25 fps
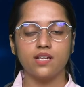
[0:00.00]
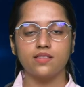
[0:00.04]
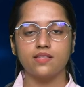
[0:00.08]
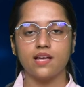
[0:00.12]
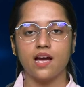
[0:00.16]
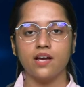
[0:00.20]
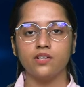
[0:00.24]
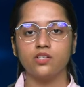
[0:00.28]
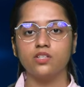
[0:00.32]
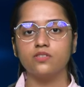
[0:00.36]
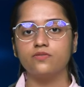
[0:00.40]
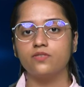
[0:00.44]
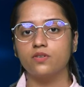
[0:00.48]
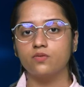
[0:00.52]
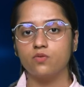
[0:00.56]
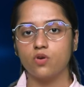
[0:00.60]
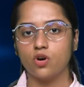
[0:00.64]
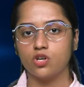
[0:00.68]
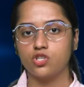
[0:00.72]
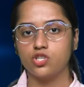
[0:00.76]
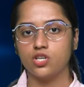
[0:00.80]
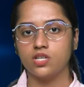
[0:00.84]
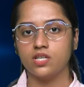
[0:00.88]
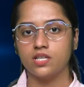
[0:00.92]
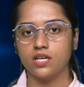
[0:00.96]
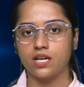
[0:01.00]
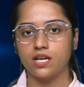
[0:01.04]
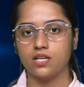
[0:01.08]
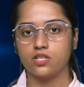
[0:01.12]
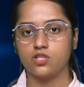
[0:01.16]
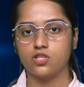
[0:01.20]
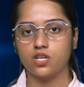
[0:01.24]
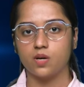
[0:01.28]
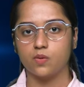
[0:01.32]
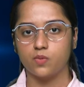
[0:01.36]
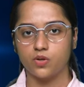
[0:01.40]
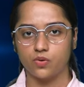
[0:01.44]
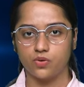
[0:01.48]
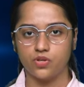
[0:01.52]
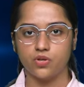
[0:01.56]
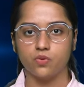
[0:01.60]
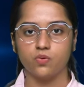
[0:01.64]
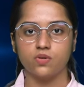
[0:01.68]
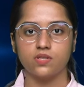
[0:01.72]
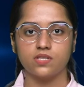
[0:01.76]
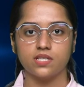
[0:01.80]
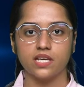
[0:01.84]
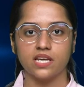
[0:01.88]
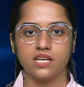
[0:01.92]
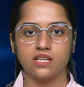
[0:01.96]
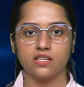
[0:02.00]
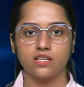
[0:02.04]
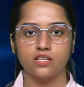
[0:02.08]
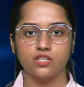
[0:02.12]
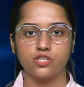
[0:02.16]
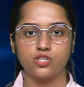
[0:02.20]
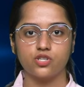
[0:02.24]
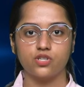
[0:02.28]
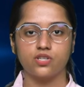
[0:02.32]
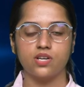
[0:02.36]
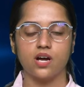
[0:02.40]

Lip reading: Thank you for watching HW News English.